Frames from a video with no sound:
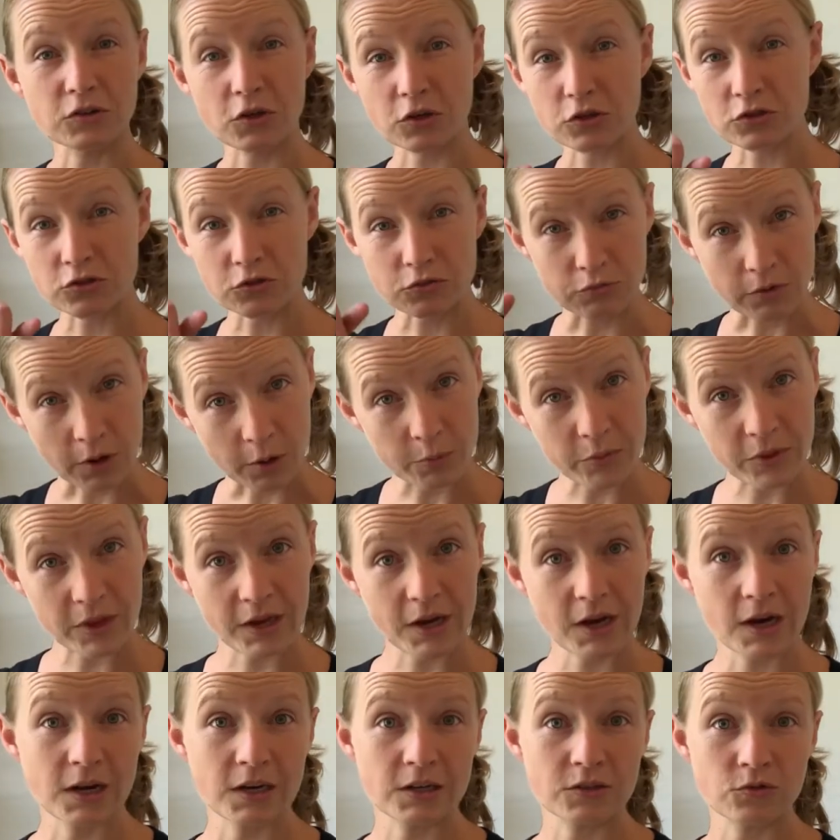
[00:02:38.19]
not to rub
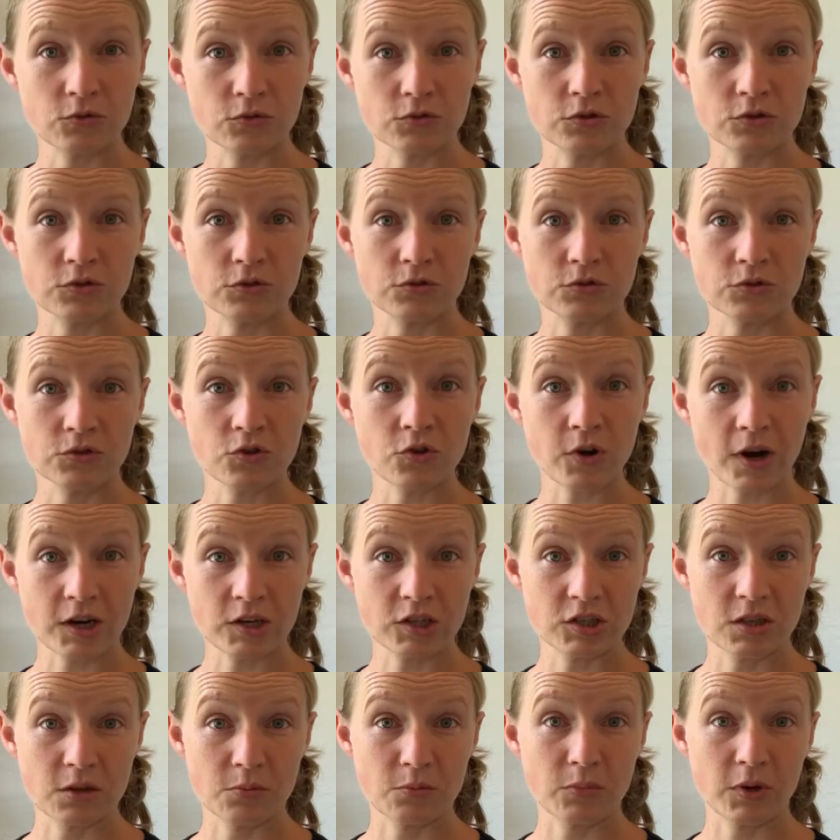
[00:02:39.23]
their eyes or to
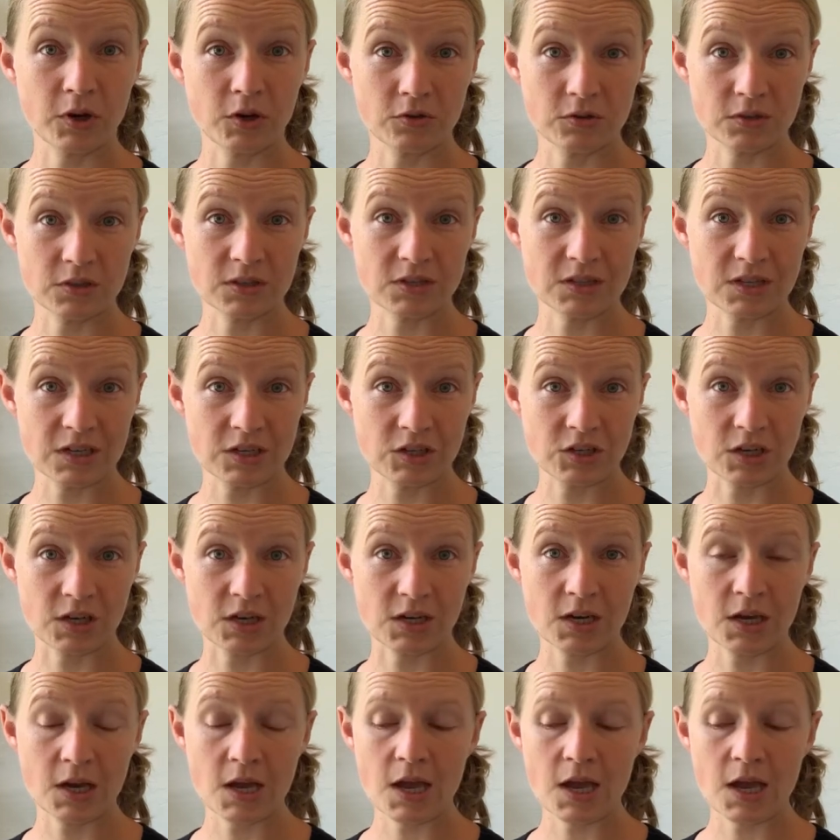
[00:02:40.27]
scratch them because it's itchy.